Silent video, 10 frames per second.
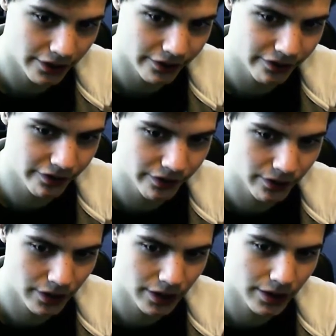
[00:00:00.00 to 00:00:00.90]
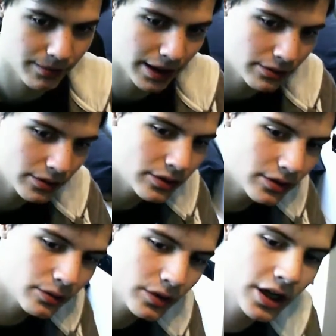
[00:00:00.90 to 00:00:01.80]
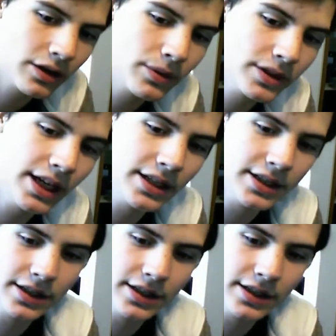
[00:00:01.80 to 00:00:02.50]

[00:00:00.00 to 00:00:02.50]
I have about, what